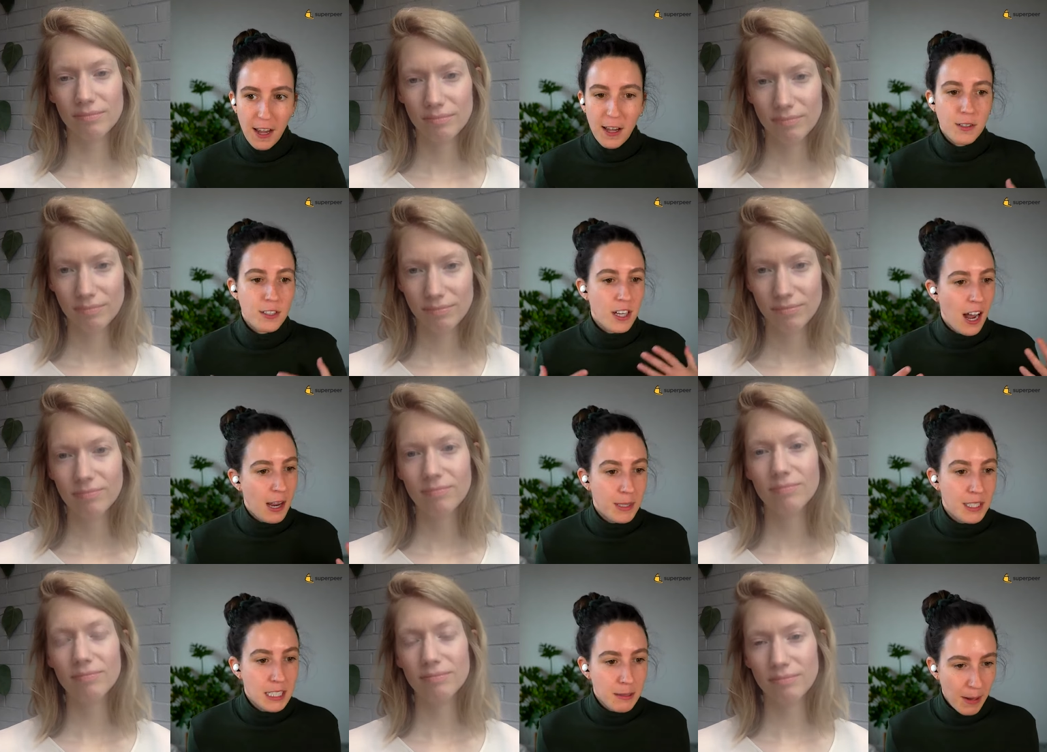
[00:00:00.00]
Speaker 1: found
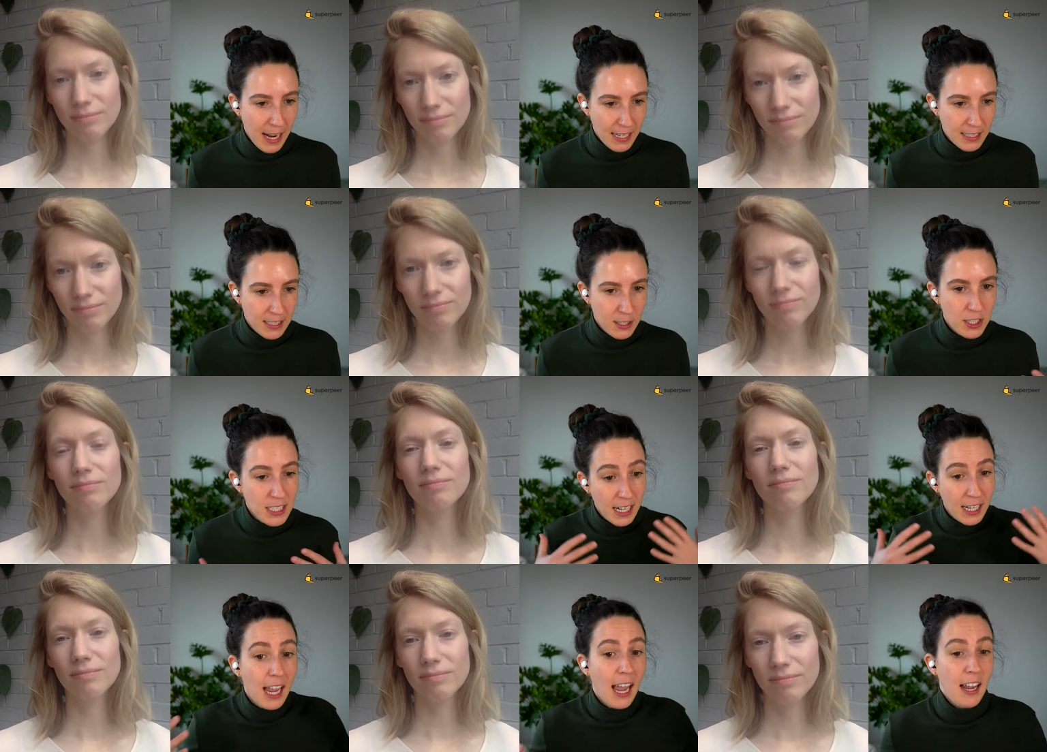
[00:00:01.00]
time and space to
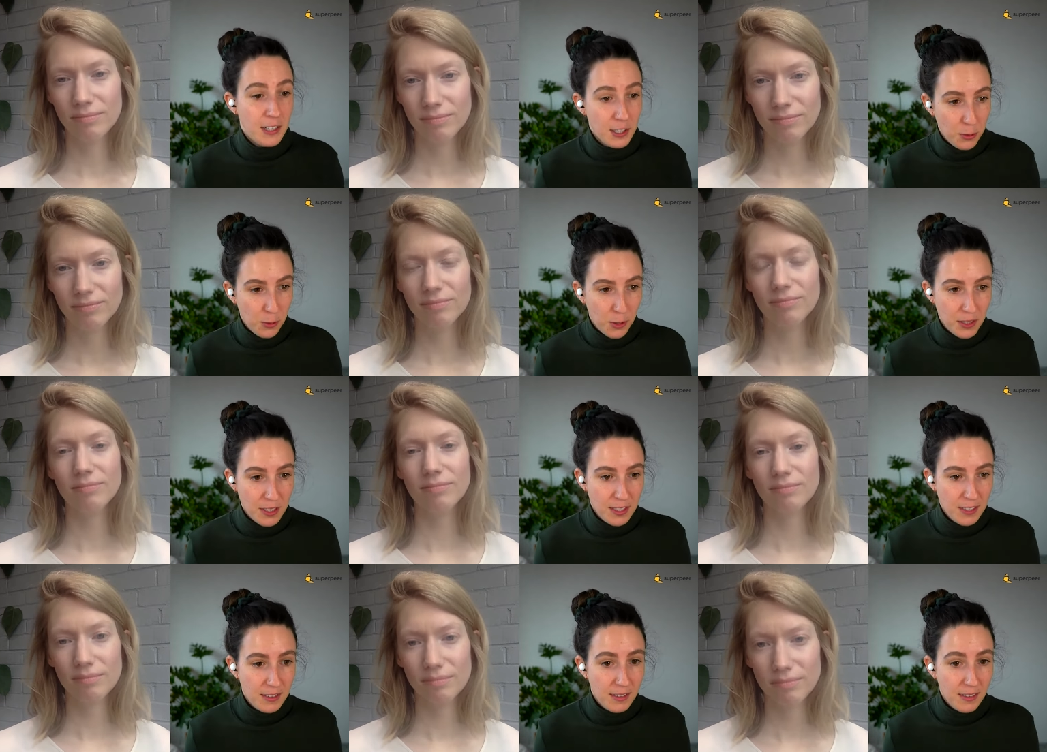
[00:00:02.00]
dedicate towards
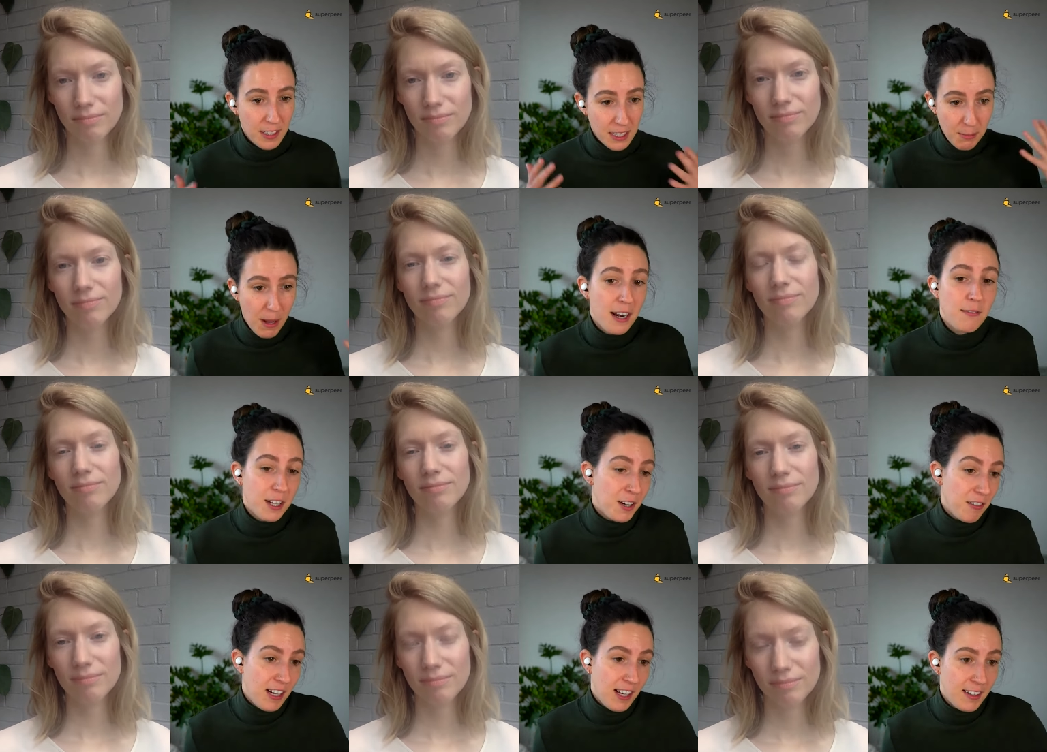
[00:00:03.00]
this part of their
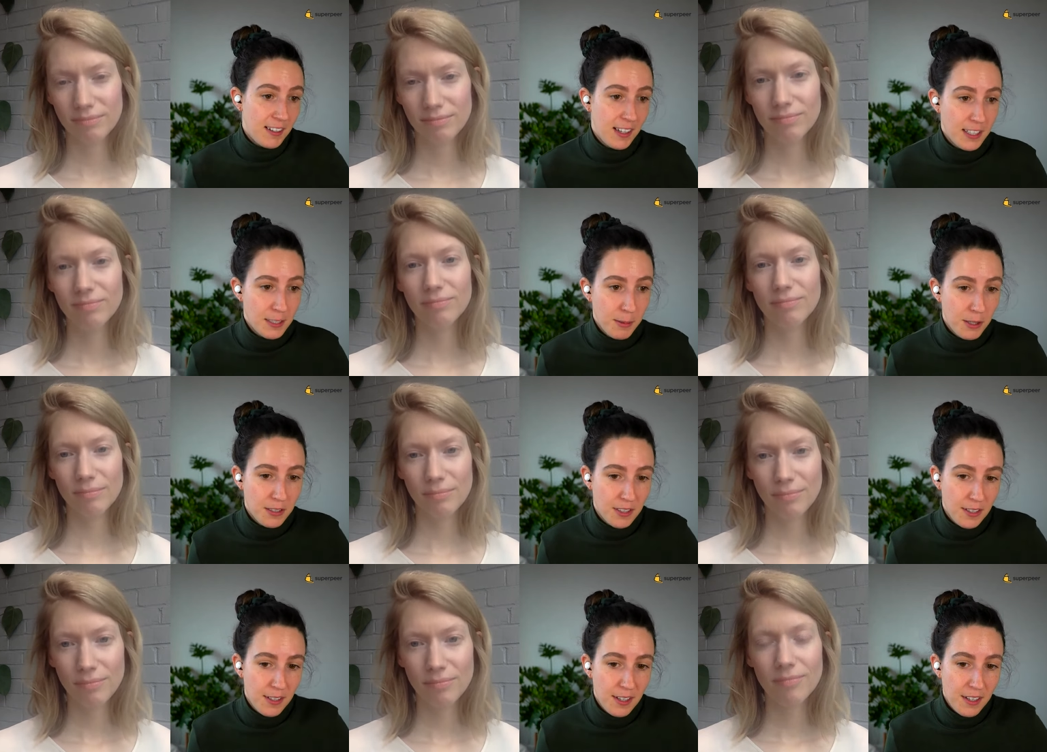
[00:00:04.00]
career, I
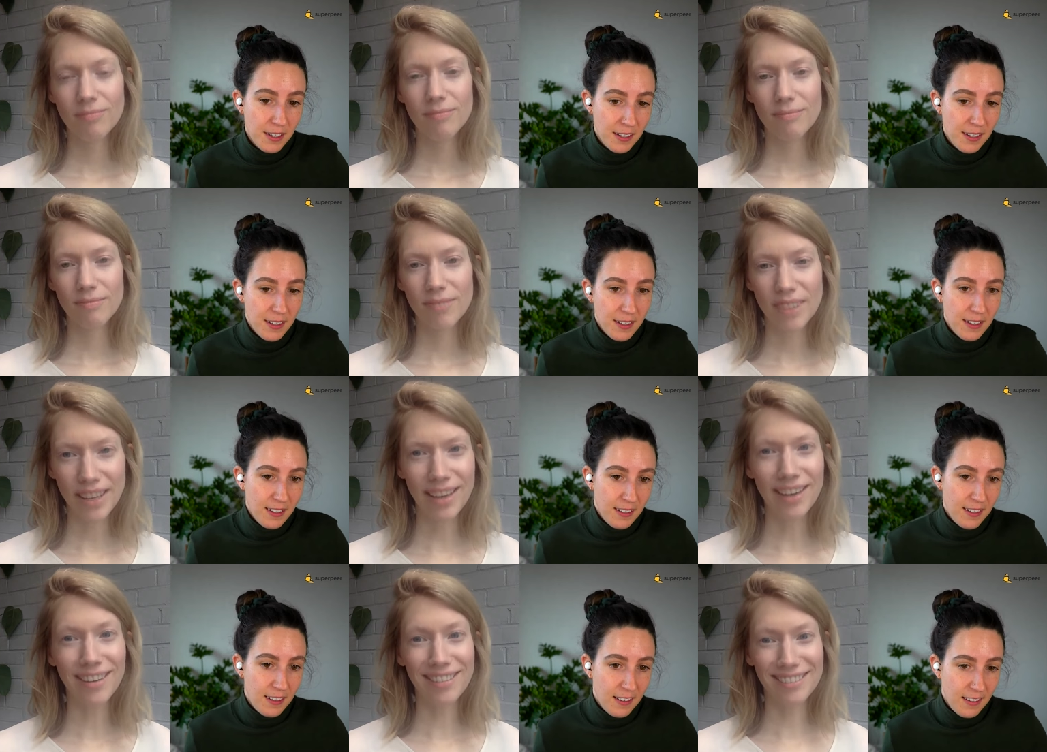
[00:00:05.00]
suppose.
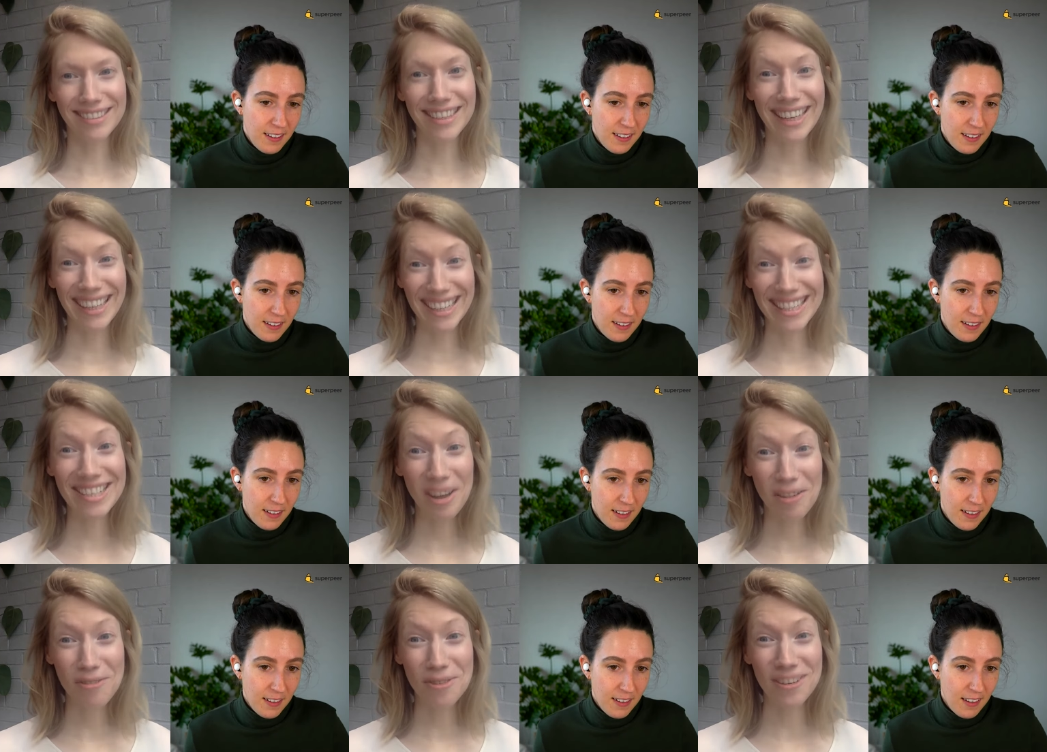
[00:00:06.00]
Speaker 2: Yeah, yeah, it's a
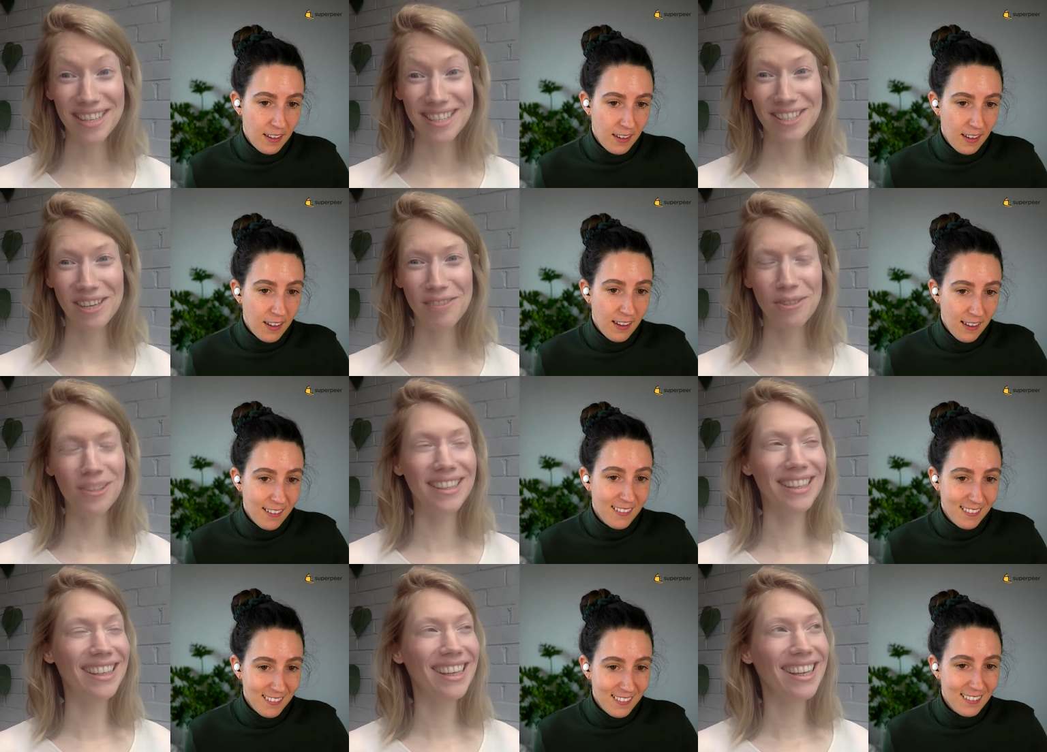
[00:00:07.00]
tough one. It's a tough
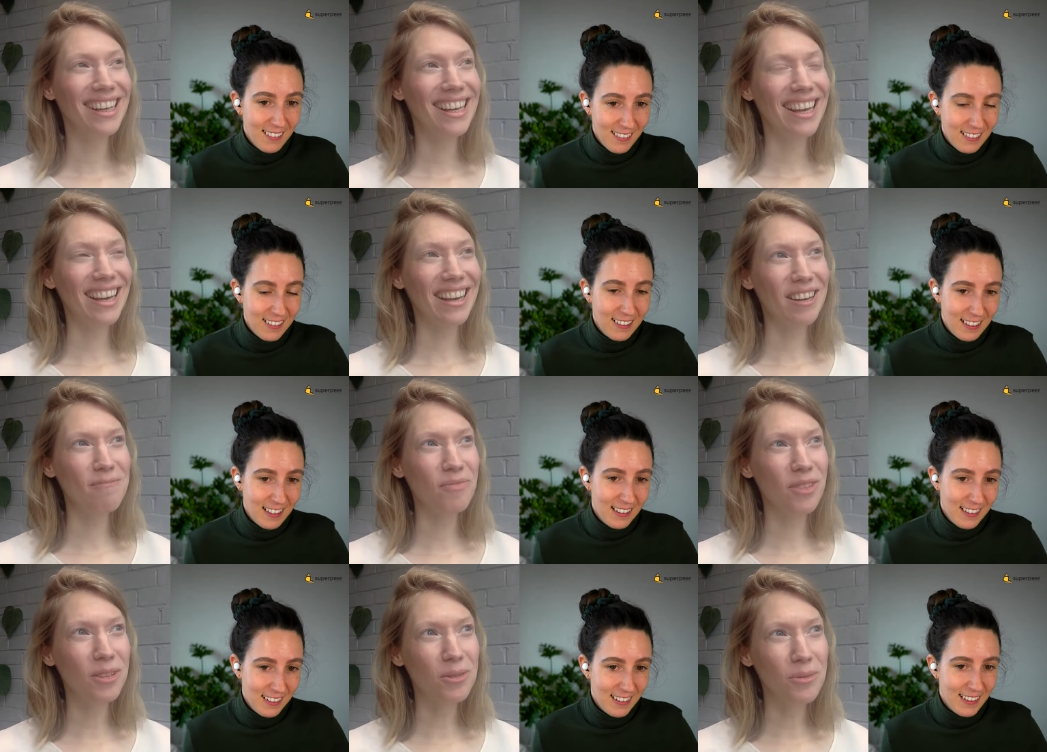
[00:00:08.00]
cookie.
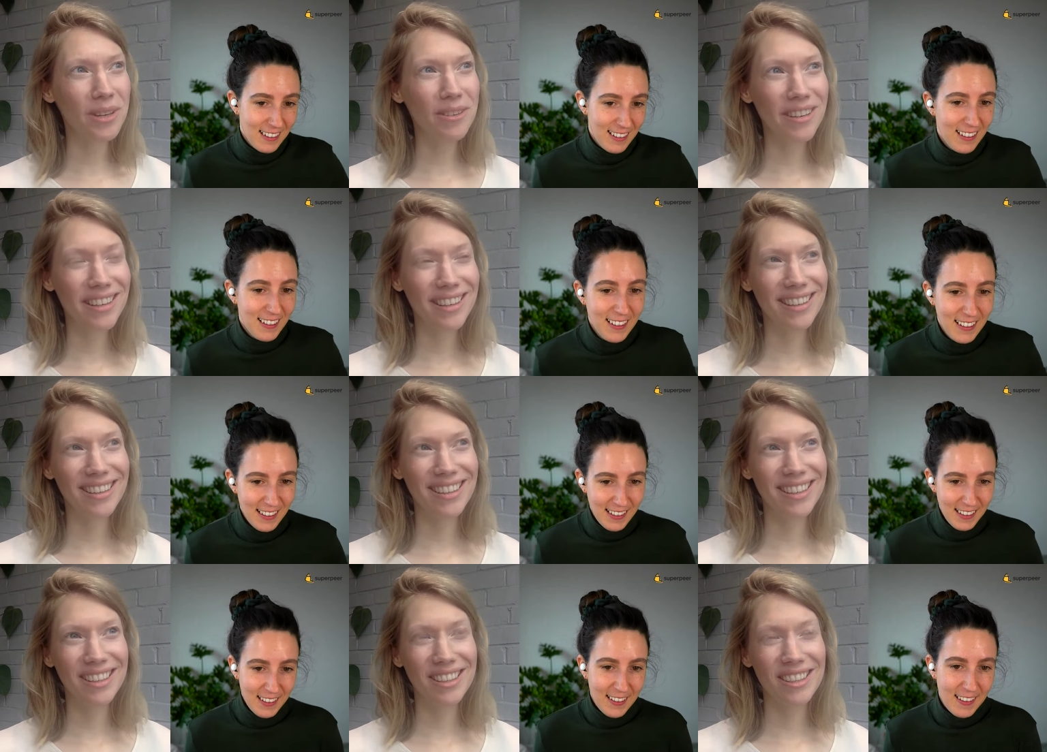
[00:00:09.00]
Um, you know, we're in a
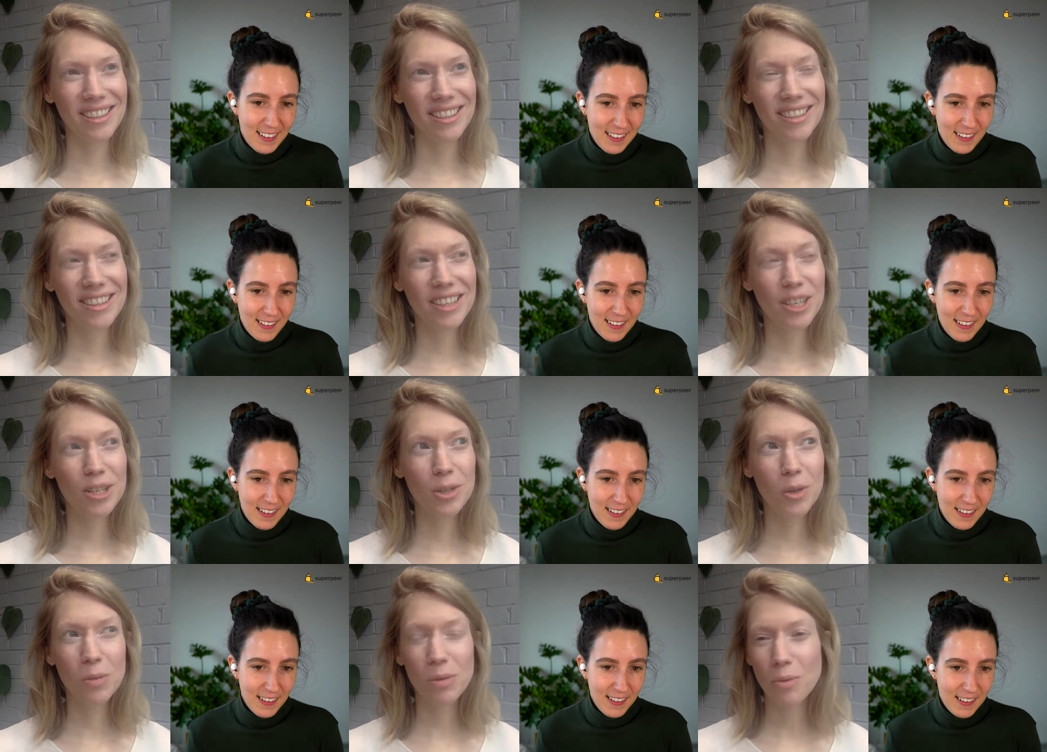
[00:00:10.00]
in a
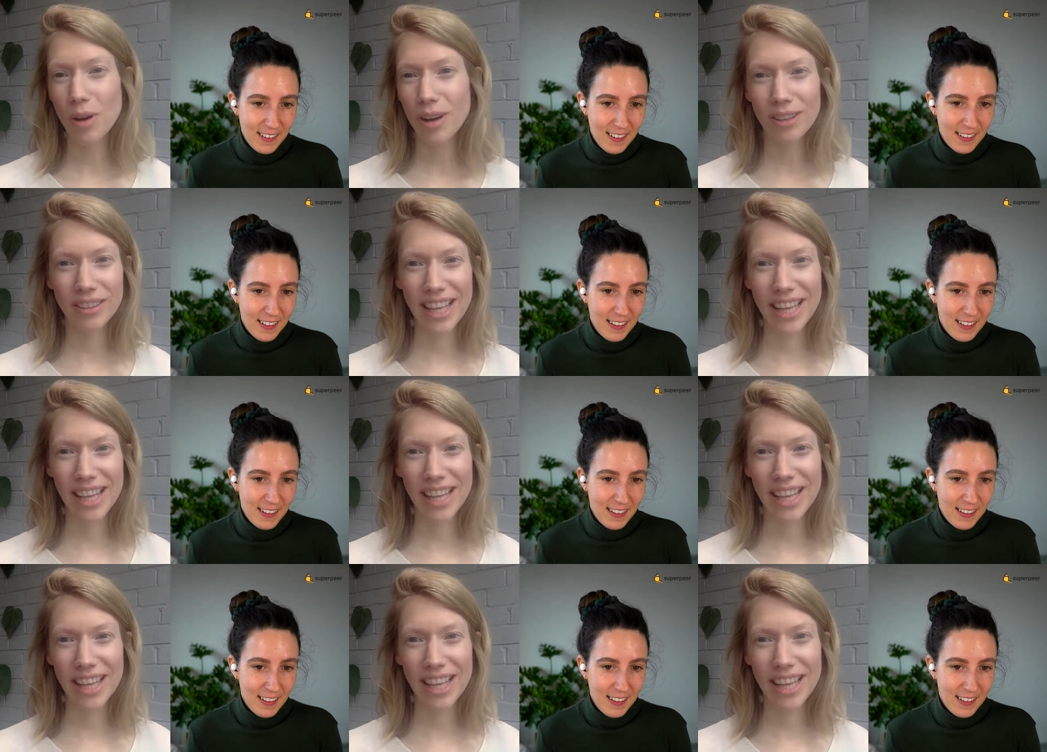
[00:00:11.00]
consumer world